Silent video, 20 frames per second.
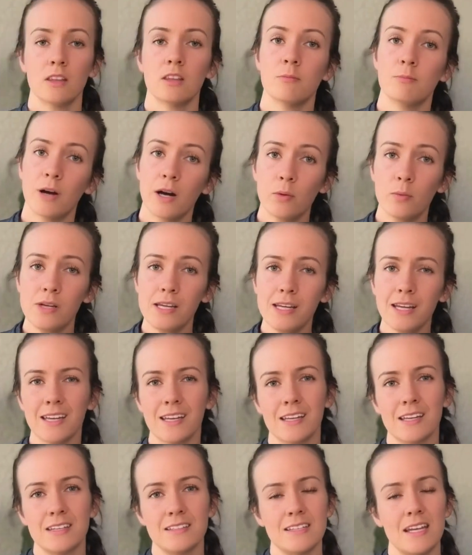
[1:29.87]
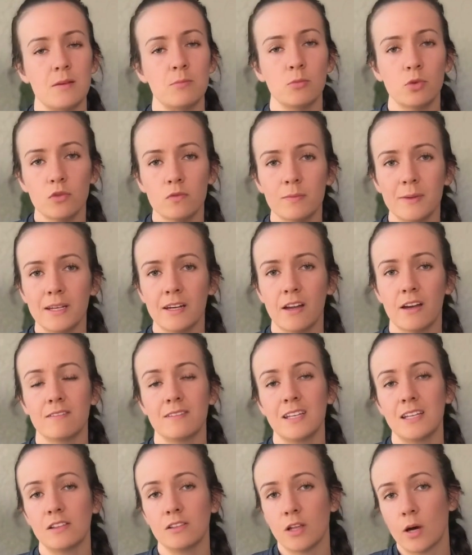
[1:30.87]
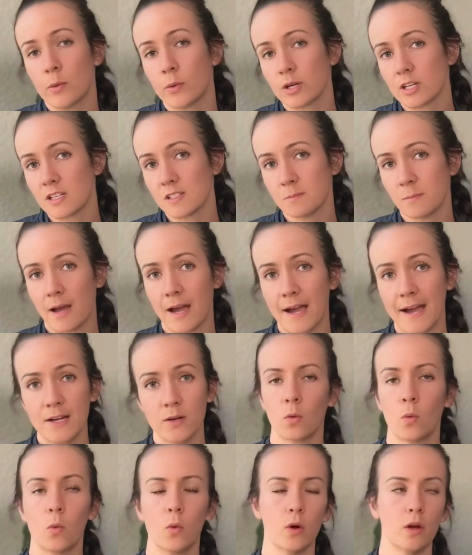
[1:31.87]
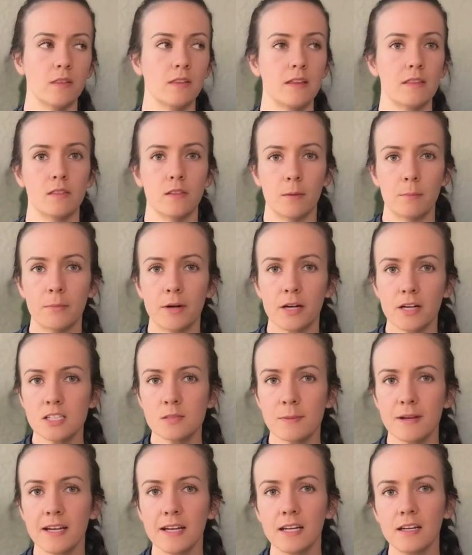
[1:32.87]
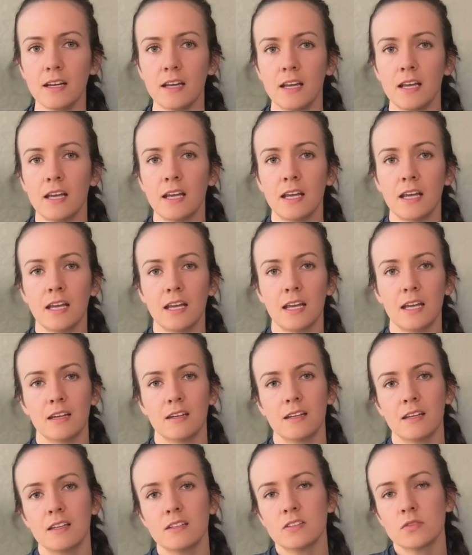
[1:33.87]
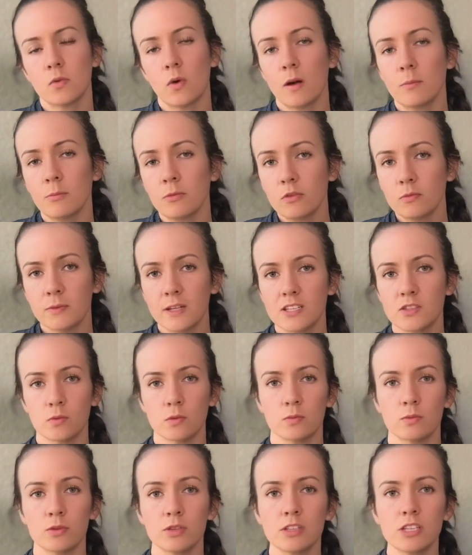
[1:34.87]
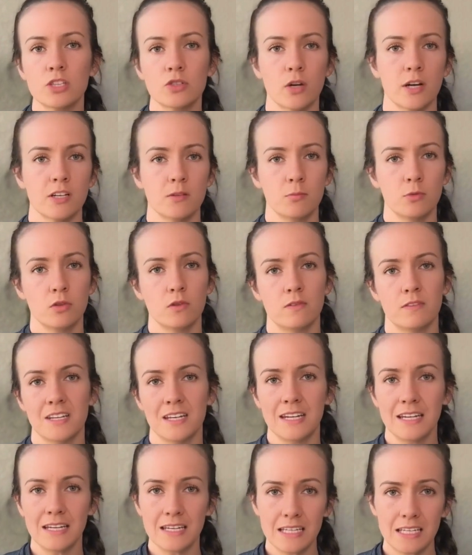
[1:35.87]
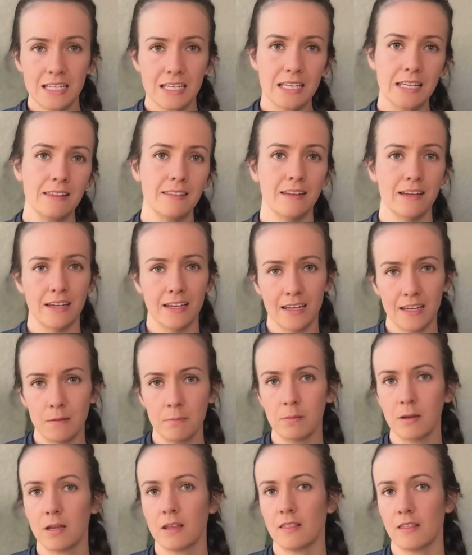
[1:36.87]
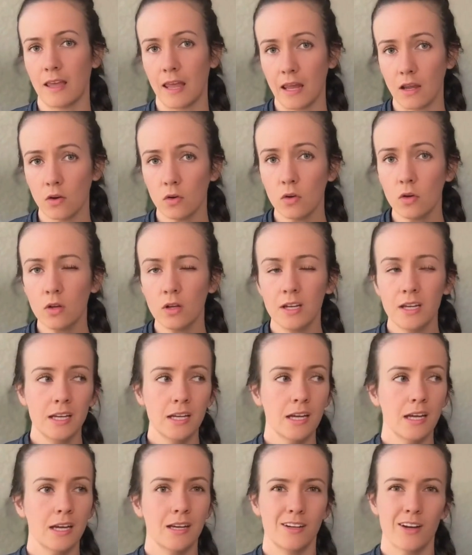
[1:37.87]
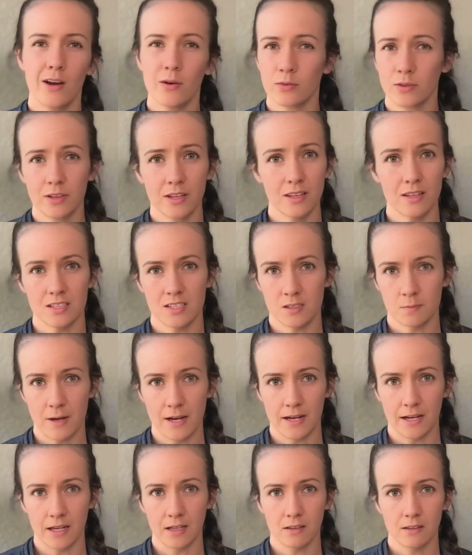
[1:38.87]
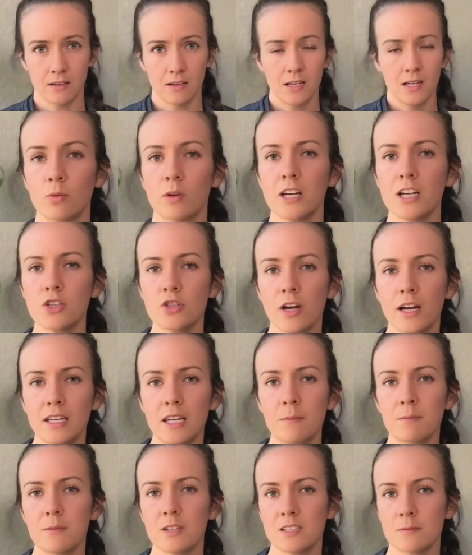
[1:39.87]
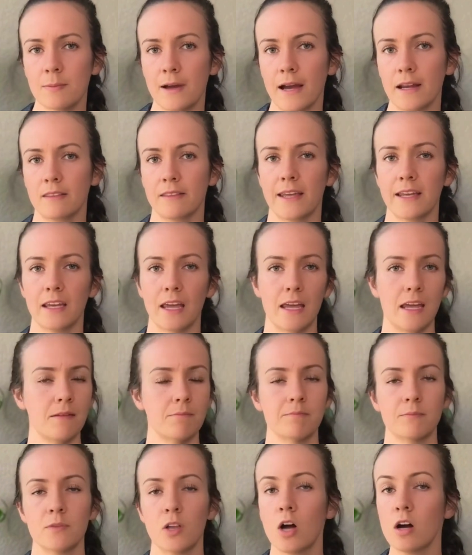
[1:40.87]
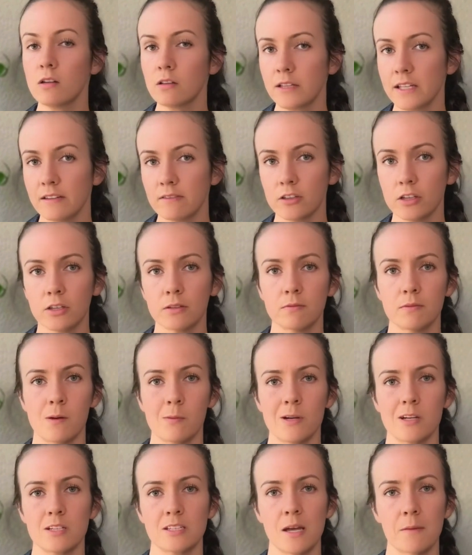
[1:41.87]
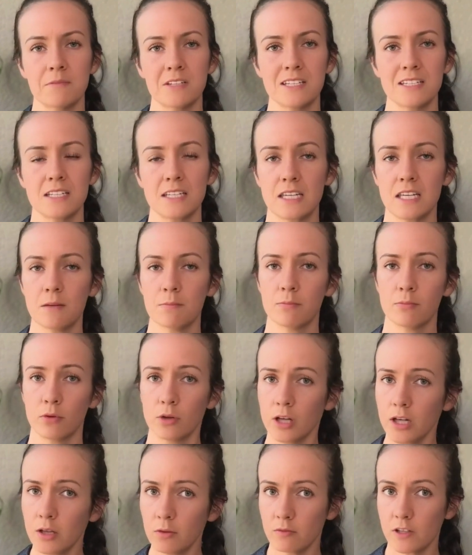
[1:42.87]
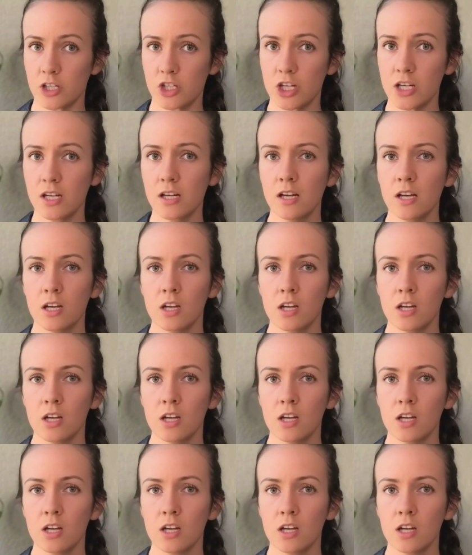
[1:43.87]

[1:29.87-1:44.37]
The butt wink is a movement of the lower spine or the lumbar spine, and in squat movements, we're really trying to move the knee, the hip, the ankle, and not really the spine. We want to try and keep the spine like a long lever that we are attempting to keep pretty rigid,